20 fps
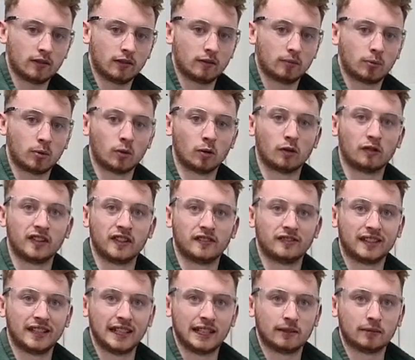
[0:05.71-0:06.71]

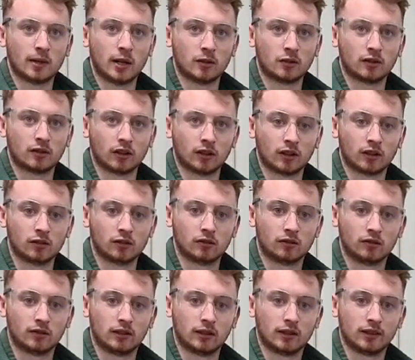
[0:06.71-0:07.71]
POR-15 motorcycle
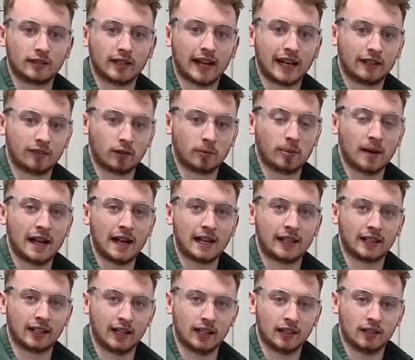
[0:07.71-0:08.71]
tank
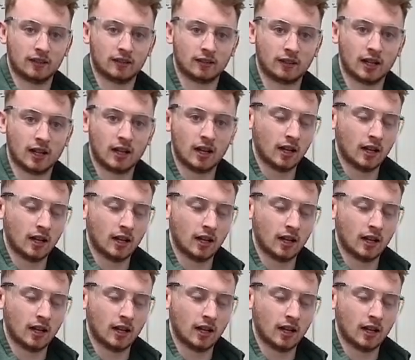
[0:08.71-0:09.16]
repair kits.